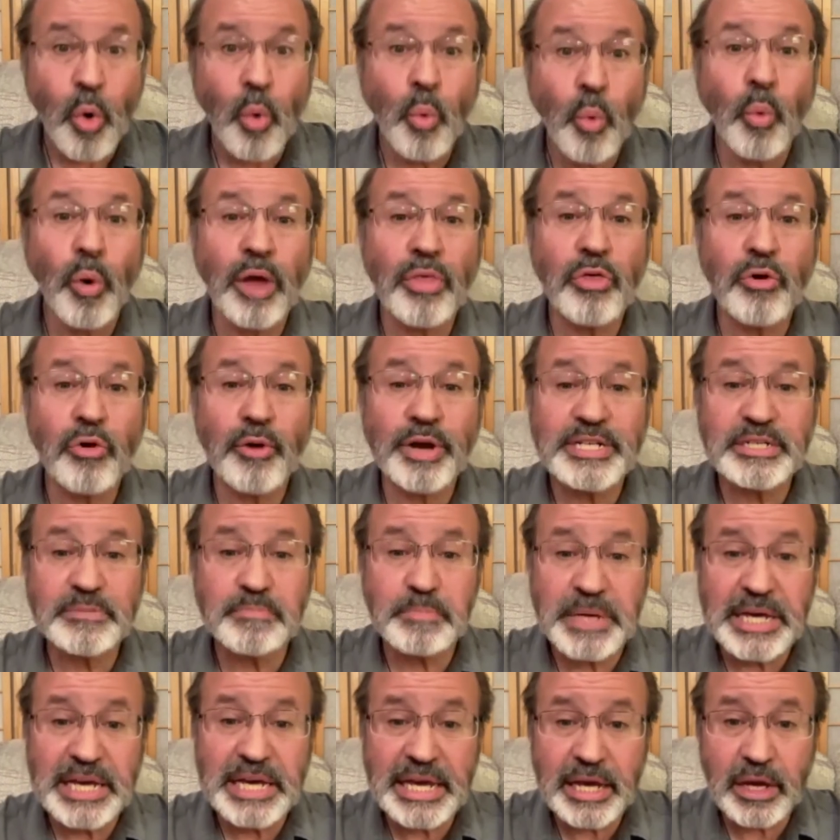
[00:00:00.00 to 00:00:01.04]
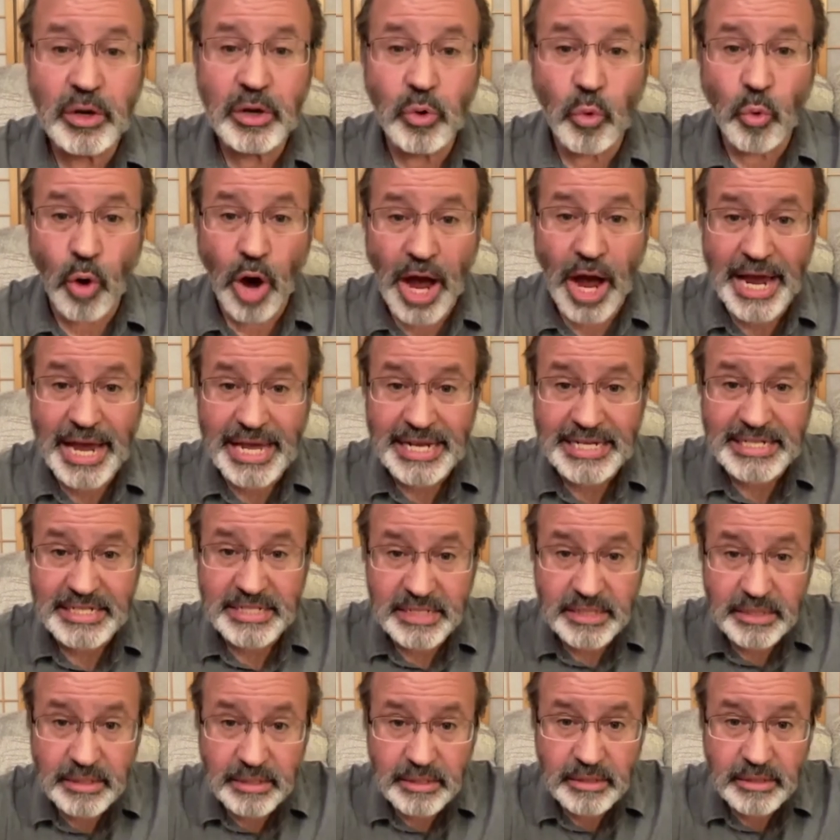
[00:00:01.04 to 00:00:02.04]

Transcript: whether it's being quiet,